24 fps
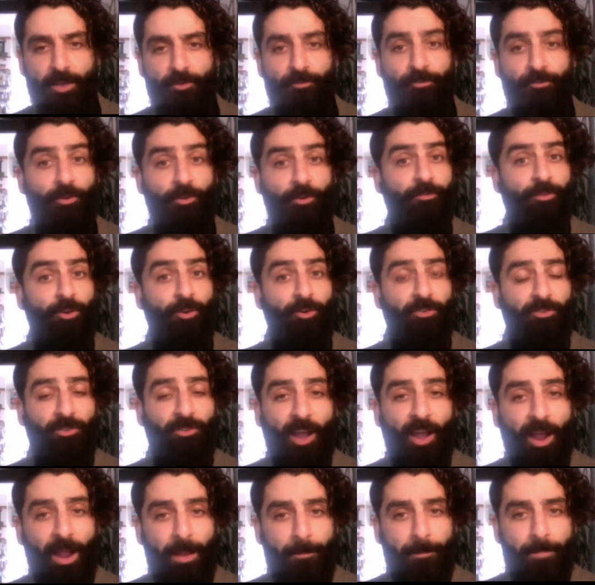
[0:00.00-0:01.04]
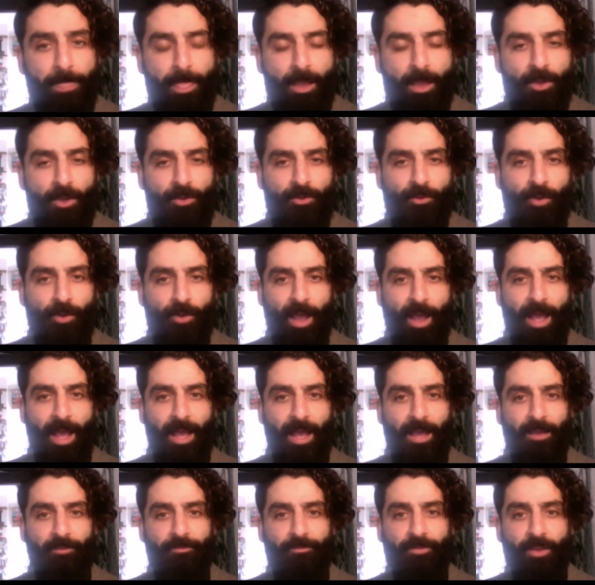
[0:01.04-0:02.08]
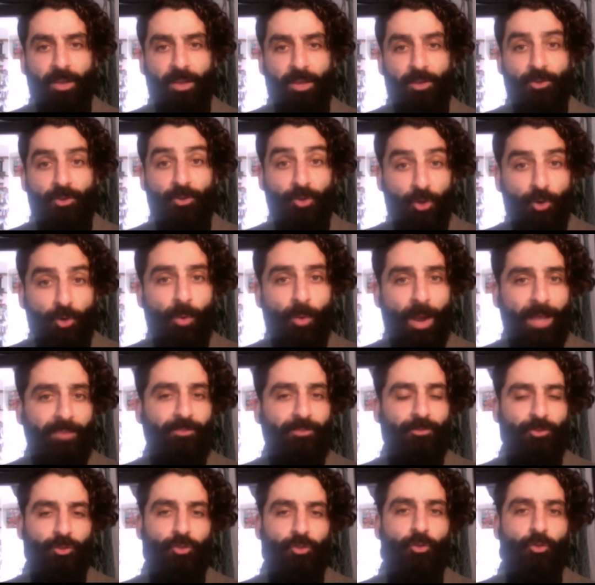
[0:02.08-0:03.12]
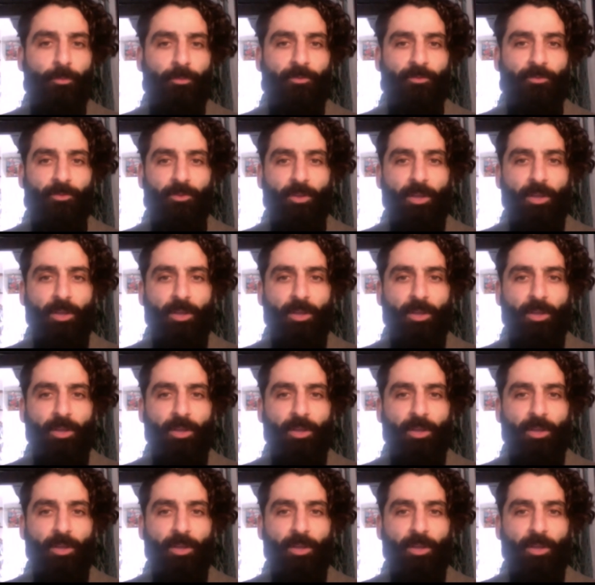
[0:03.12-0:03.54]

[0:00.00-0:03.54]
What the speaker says: For the first time, you have US troops